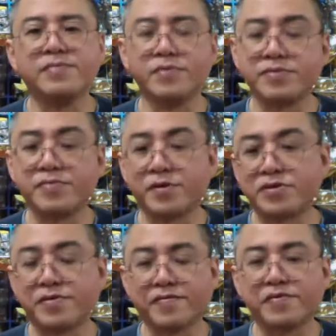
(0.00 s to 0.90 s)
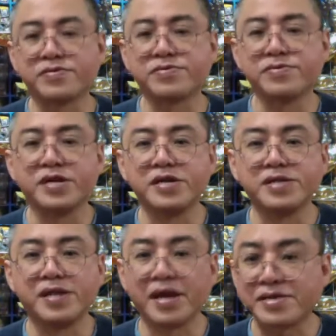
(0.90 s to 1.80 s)
most importantly, of course, to
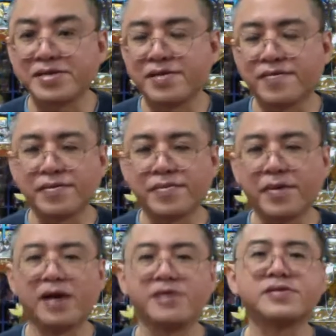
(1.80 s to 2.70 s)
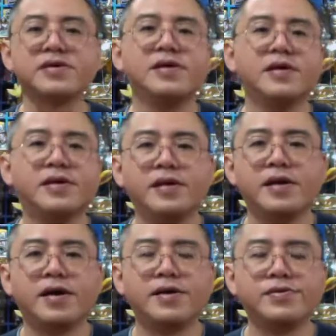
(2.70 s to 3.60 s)
learn lessons from the past
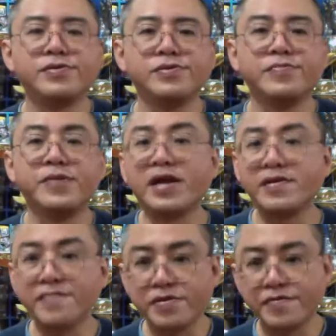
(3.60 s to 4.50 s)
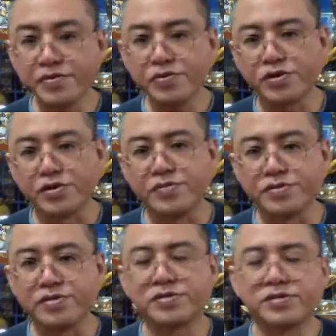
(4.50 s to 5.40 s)
and to plan for the future,
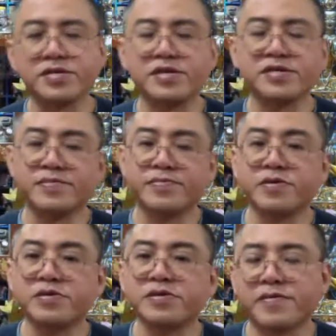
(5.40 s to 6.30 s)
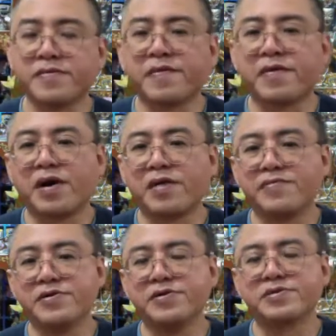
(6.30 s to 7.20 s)
which is just as important for our
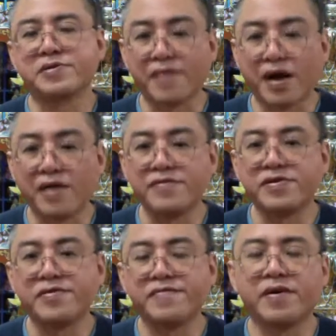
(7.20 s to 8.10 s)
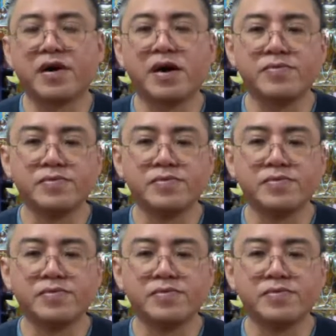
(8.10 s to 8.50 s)
survival, for our